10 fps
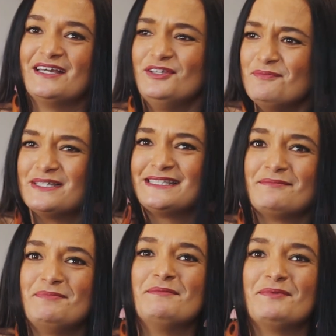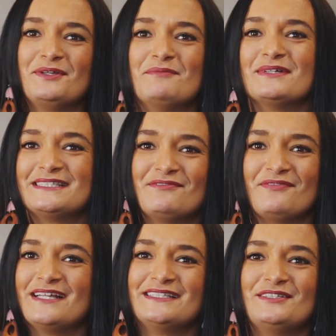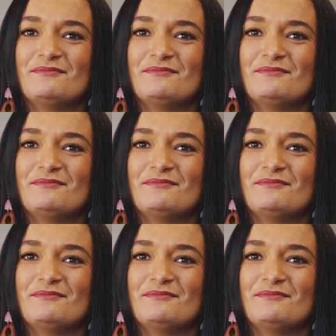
you miss the people, you miss the faces,